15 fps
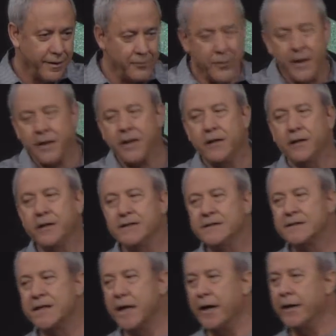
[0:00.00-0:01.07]
And Benny
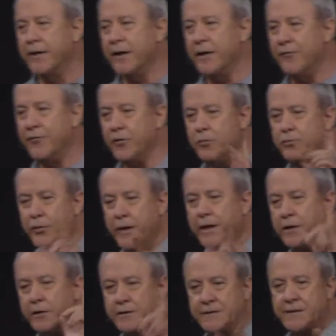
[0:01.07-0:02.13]
Hinn said, If you
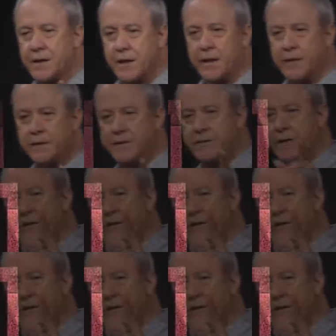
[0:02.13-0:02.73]
bring your son